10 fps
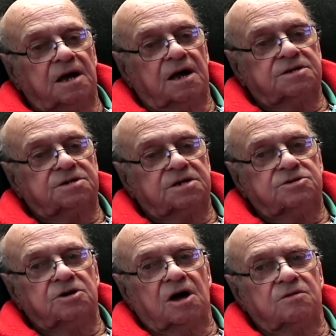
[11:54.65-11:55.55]
I said,
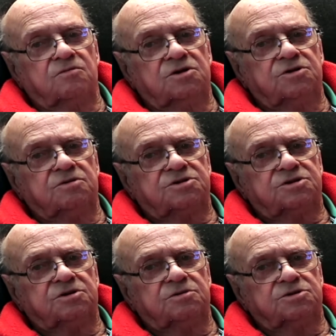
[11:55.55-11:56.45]
John, would you
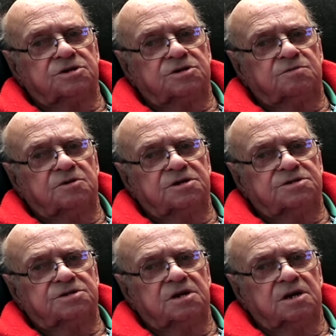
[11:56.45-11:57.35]
excuse us,
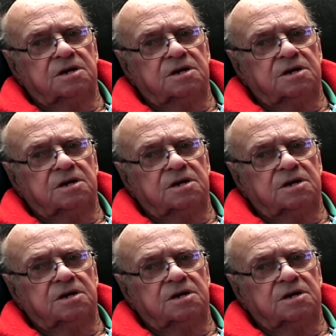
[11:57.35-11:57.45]
please?